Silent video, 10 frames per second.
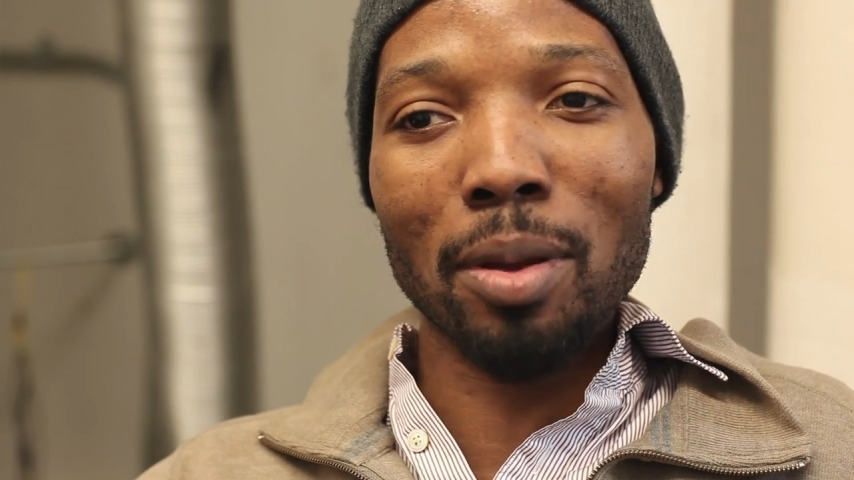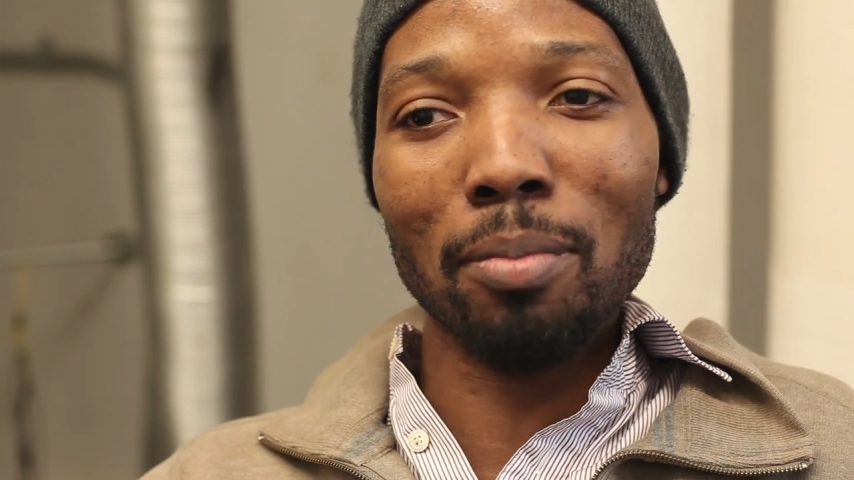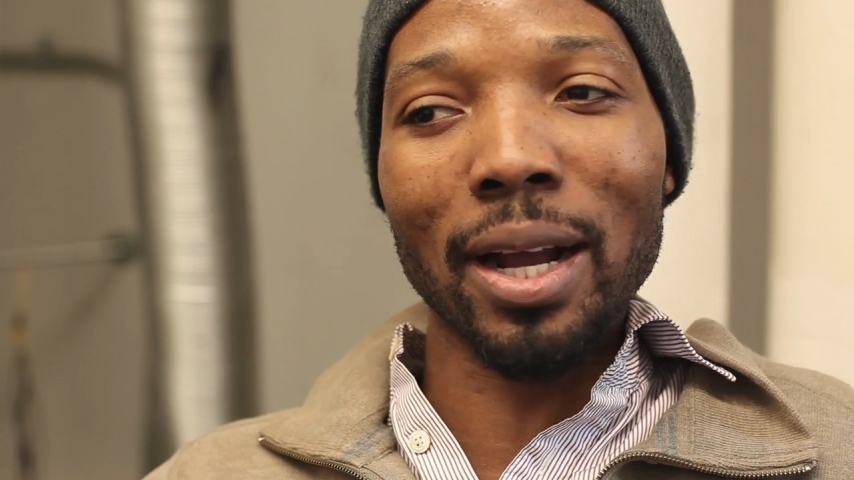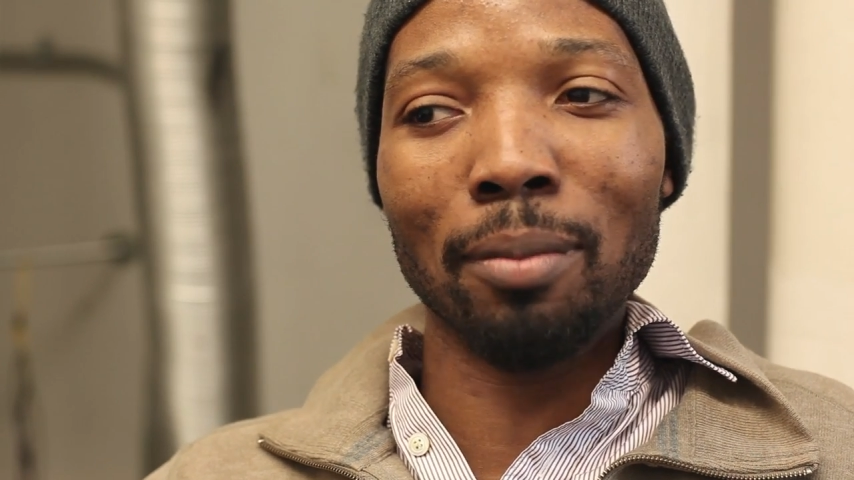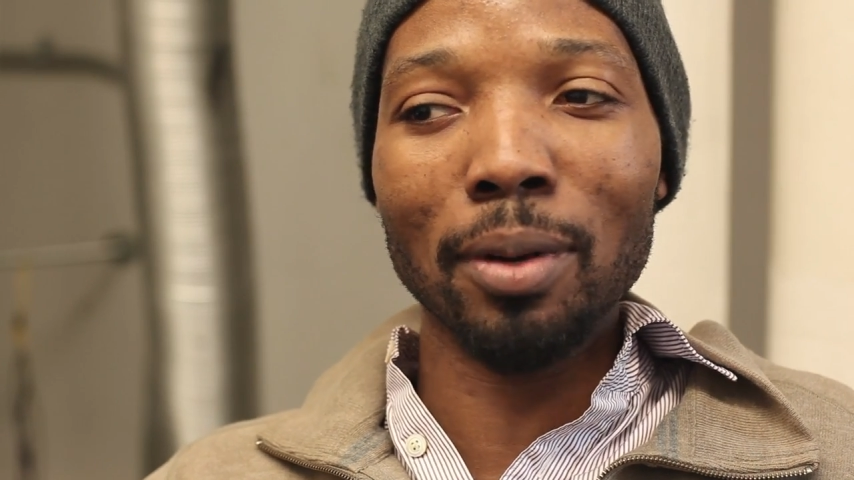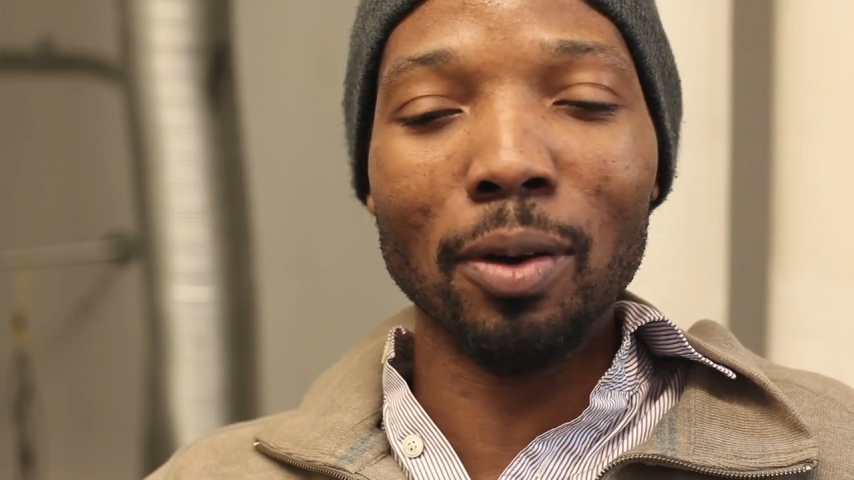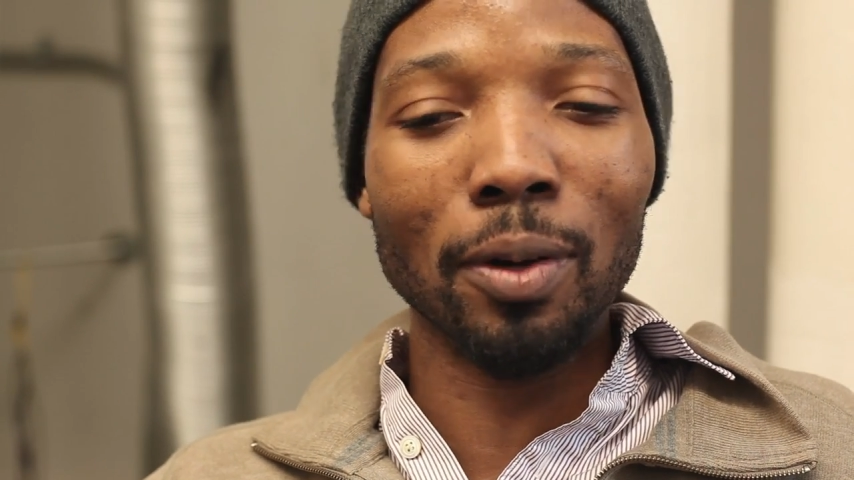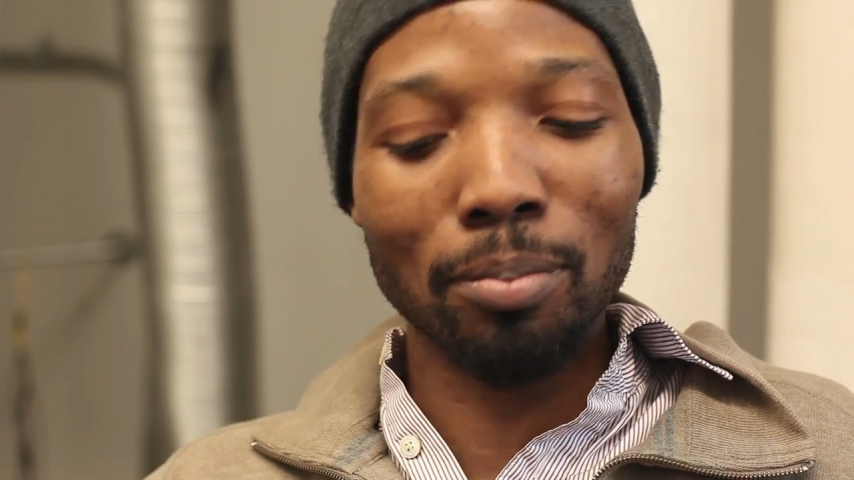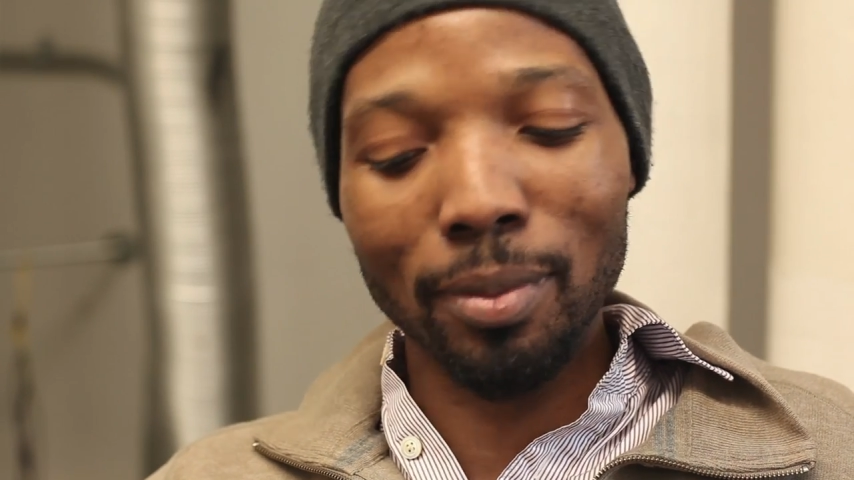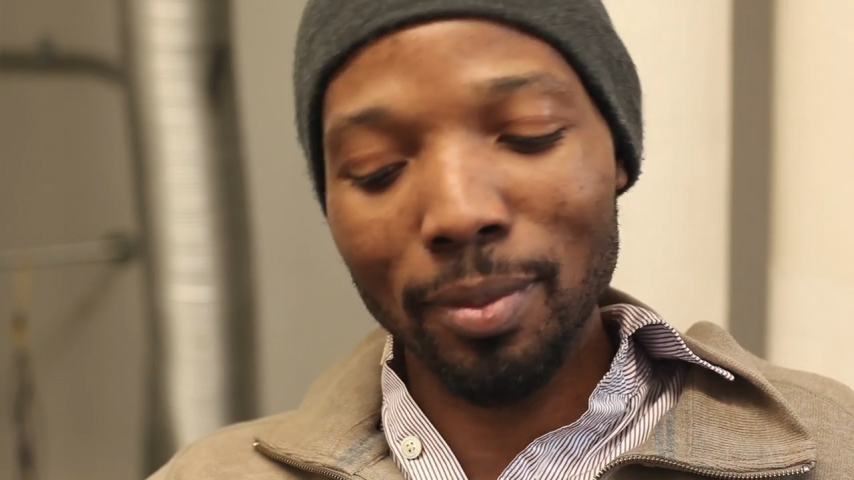back, I'm
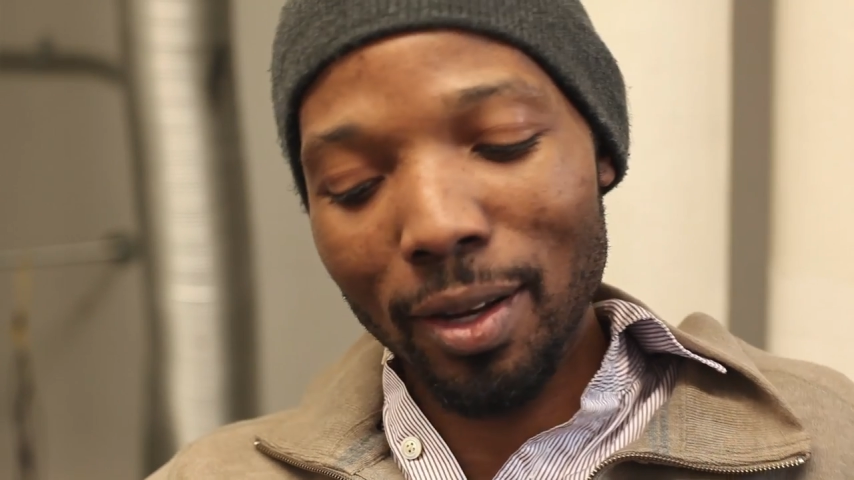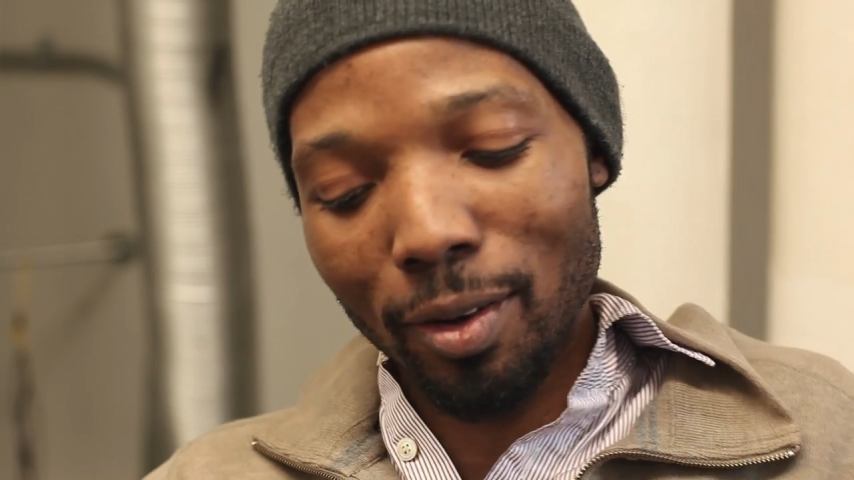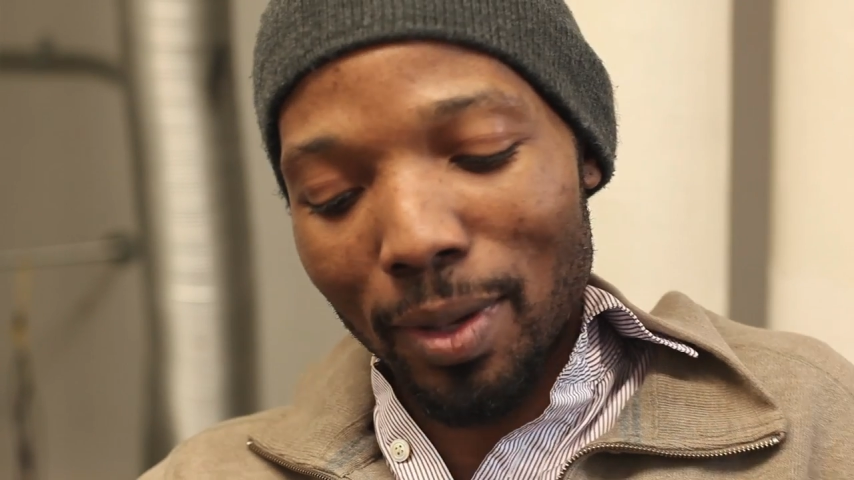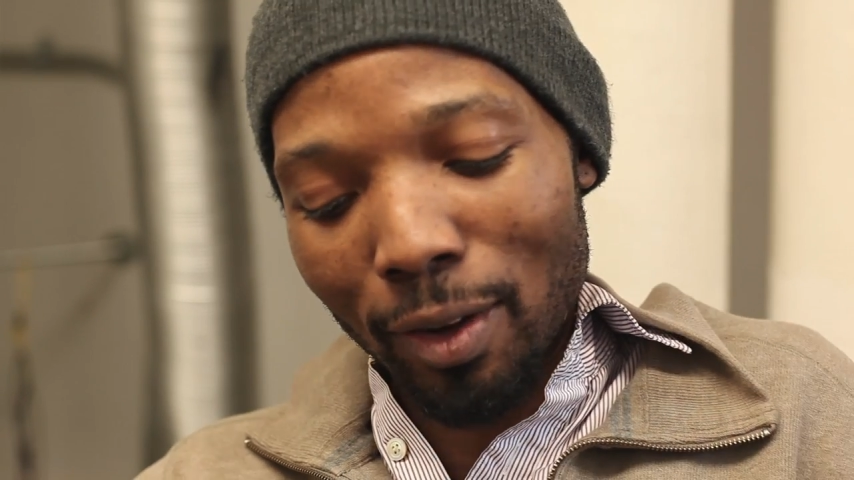going, I'm